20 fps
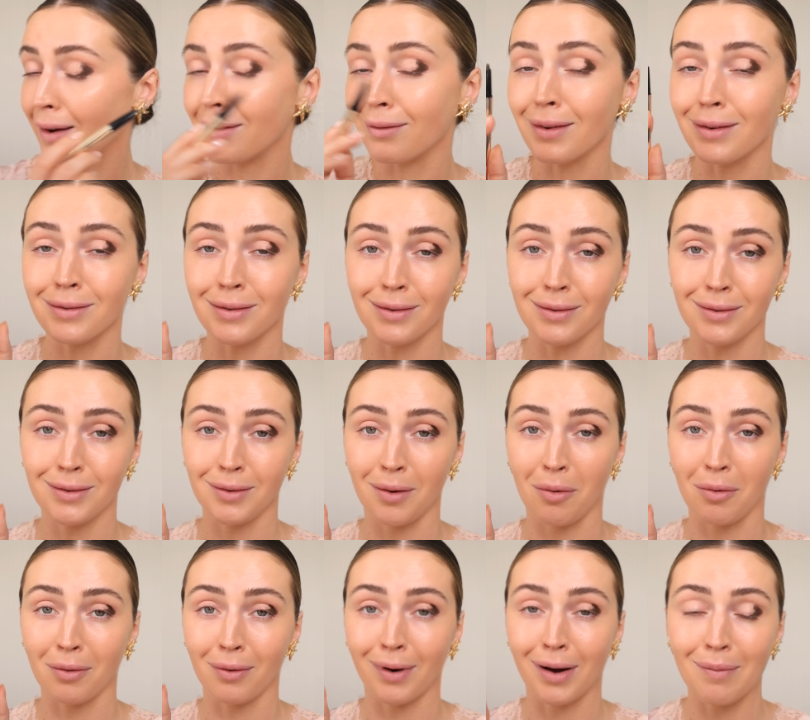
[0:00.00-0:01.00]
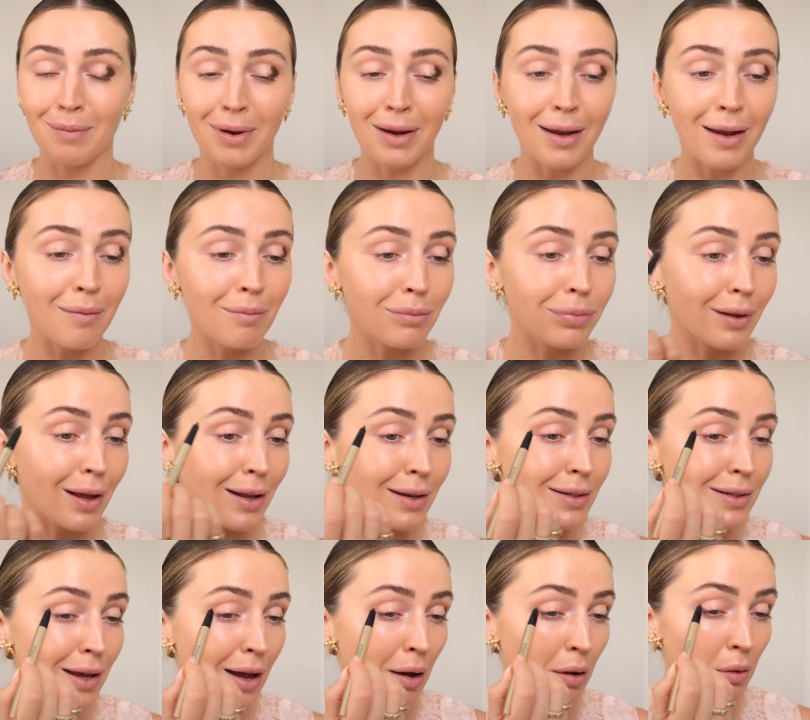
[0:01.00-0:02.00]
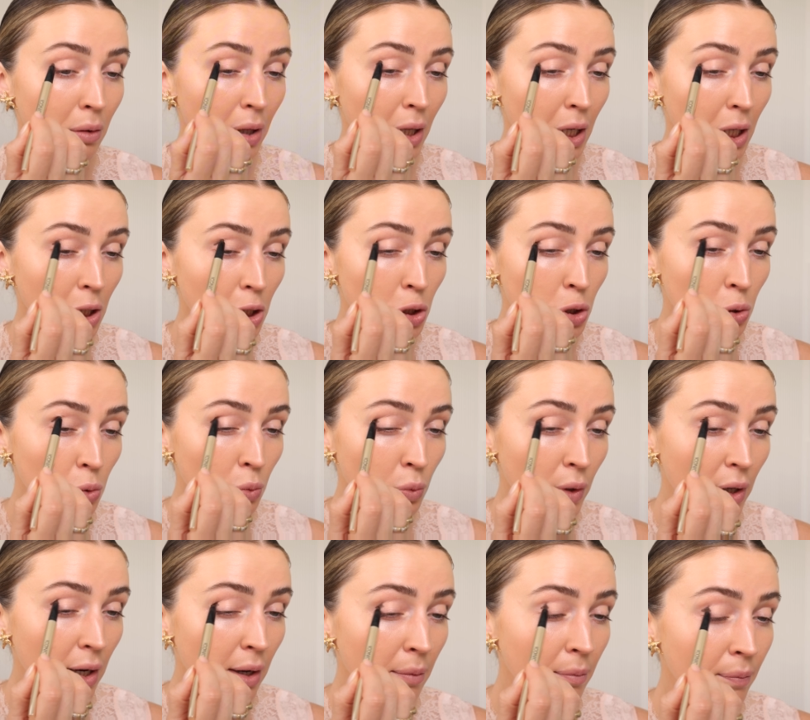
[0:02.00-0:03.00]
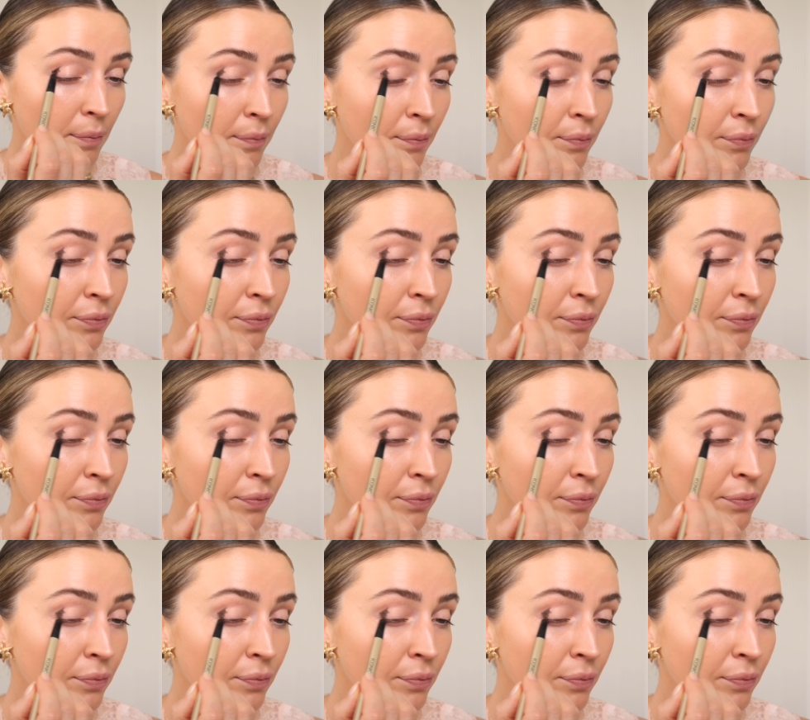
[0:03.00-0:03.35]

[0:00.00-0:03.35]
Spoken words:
And this is so creamy. It blends out like a dream.